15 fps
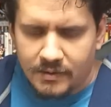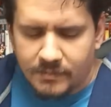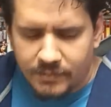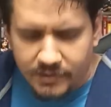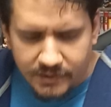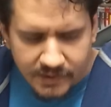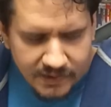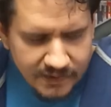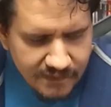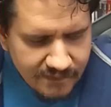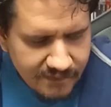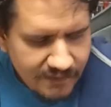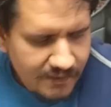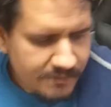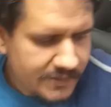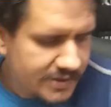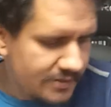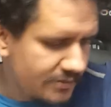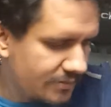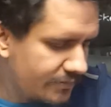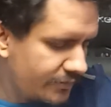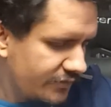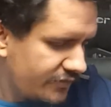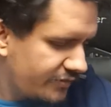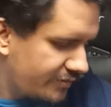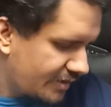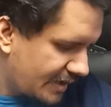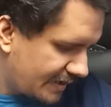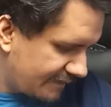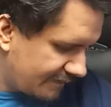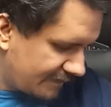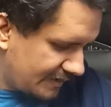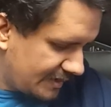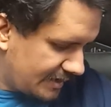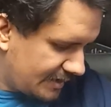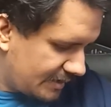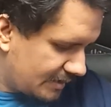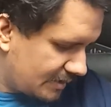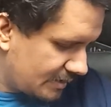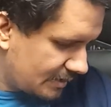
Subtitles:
please let me know what you guys think.